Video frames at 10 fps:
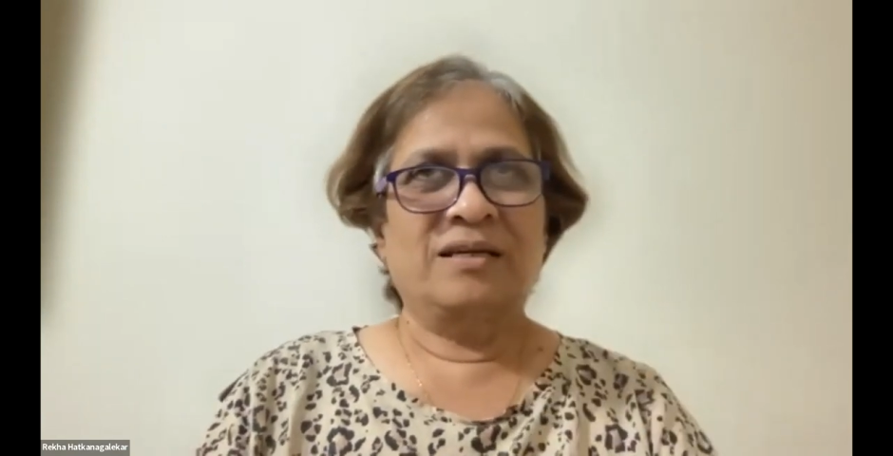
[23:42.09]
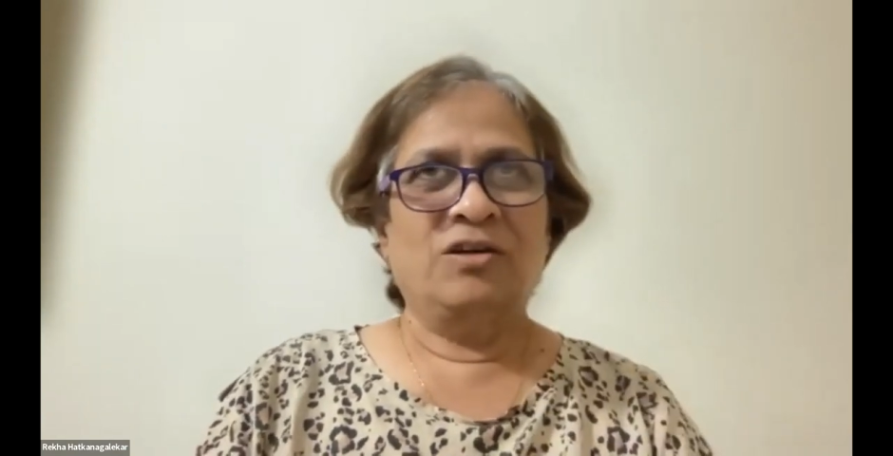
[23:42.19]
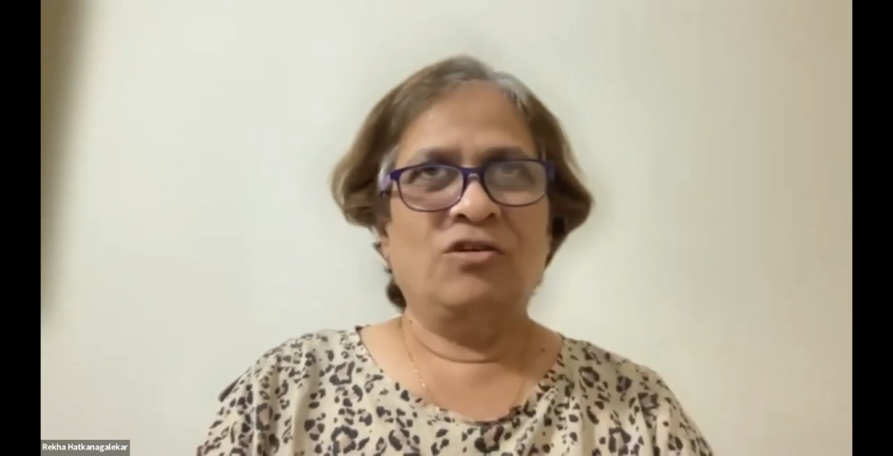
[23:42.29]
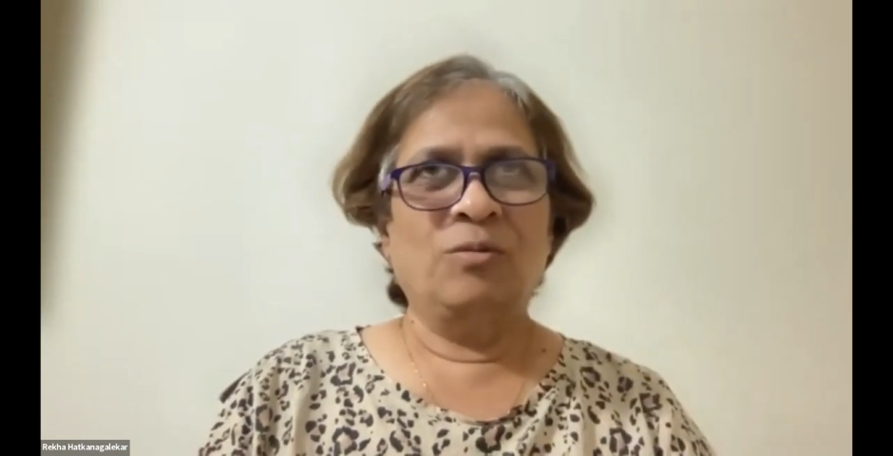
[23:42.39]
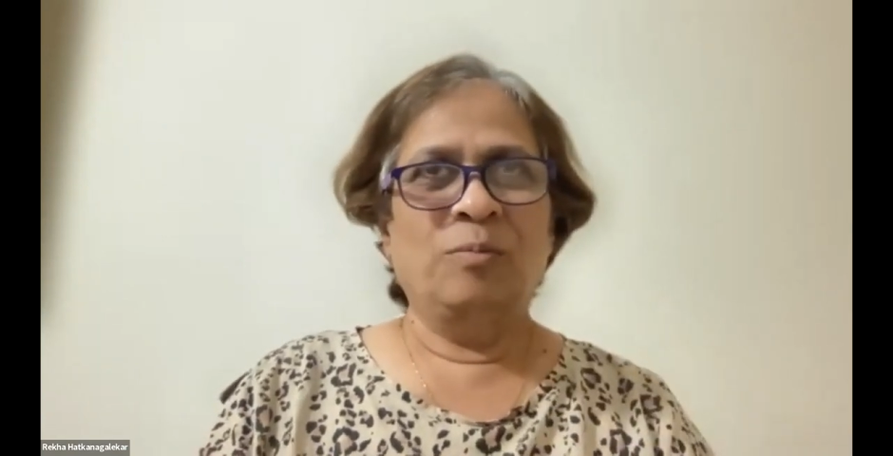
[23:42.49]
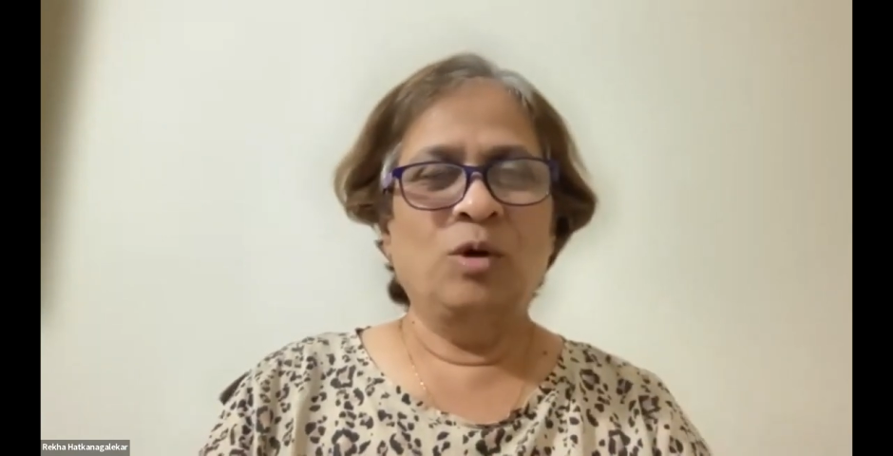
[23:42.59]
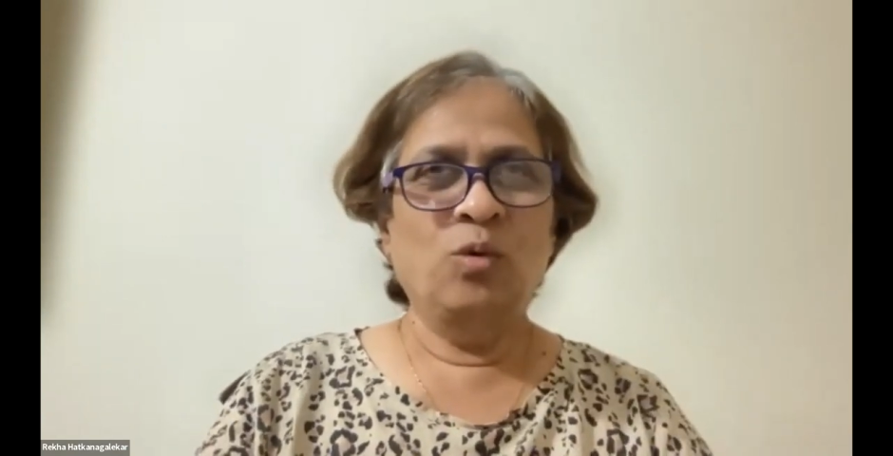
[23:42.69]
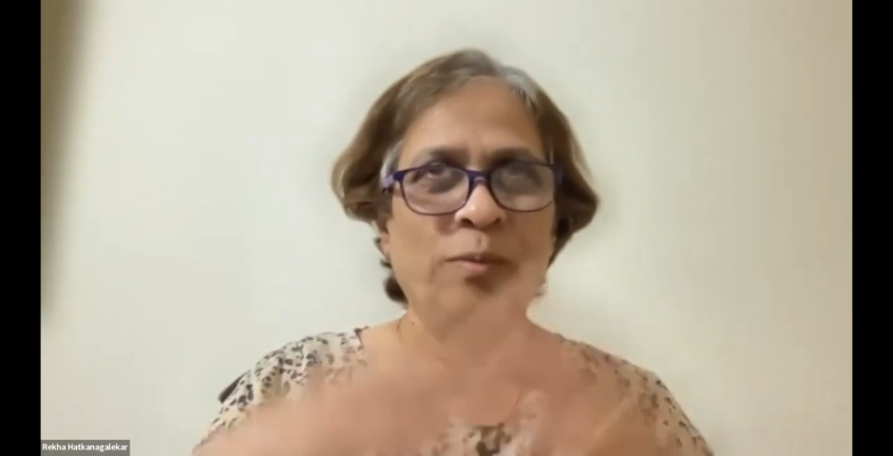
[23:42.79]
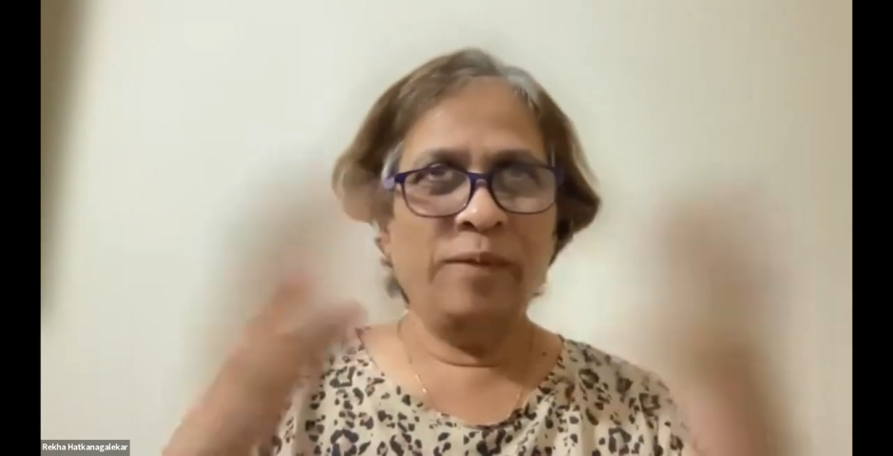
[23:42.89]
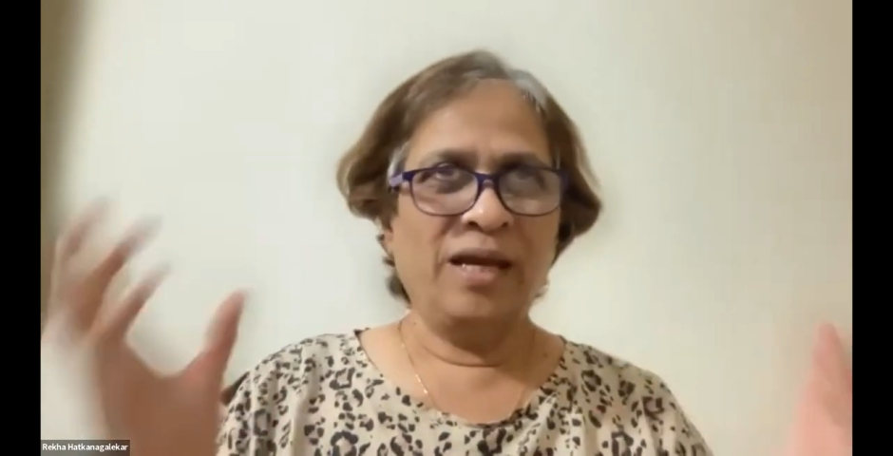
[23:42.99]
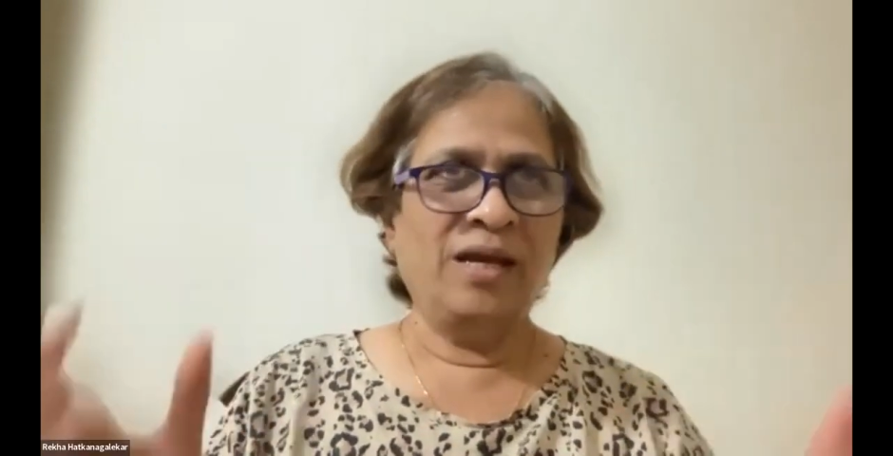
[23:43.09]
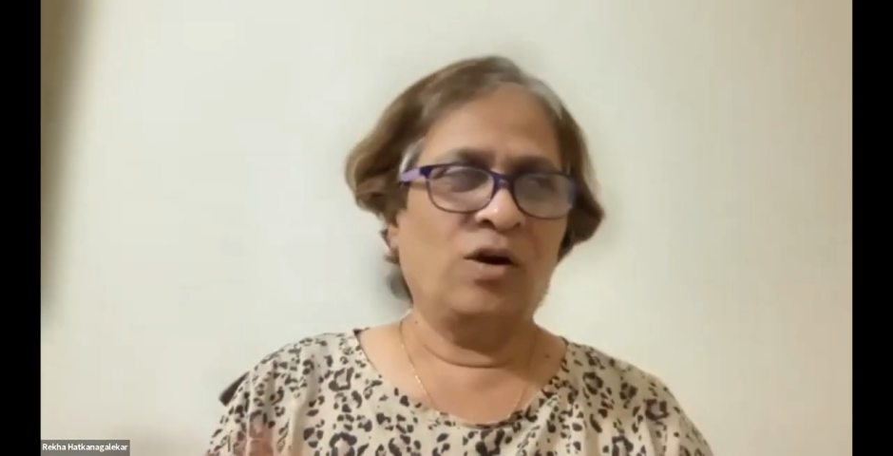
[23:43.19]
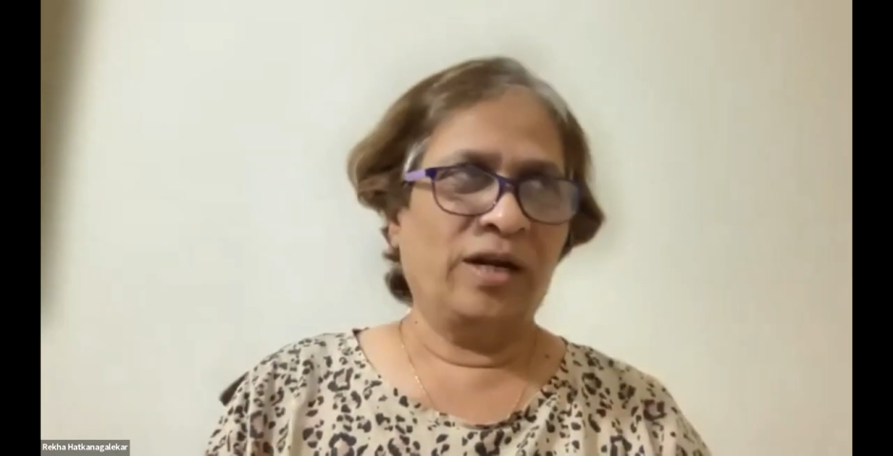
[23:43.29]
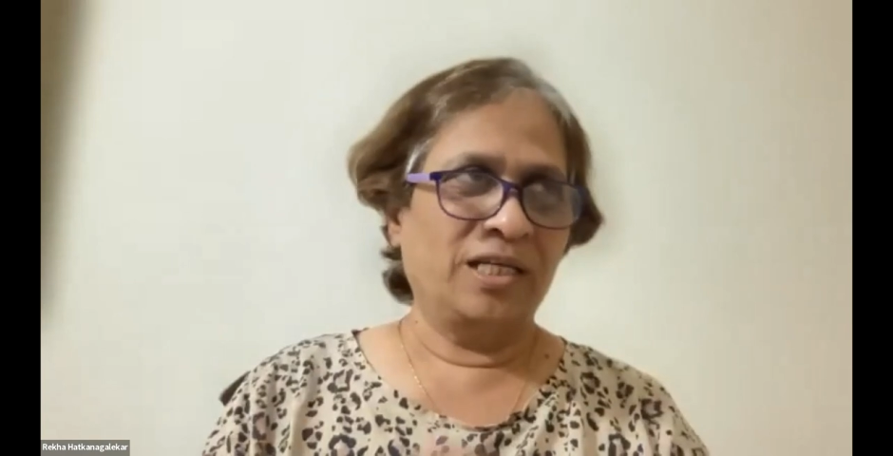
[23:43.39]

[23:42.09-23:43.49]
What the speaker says: blooming or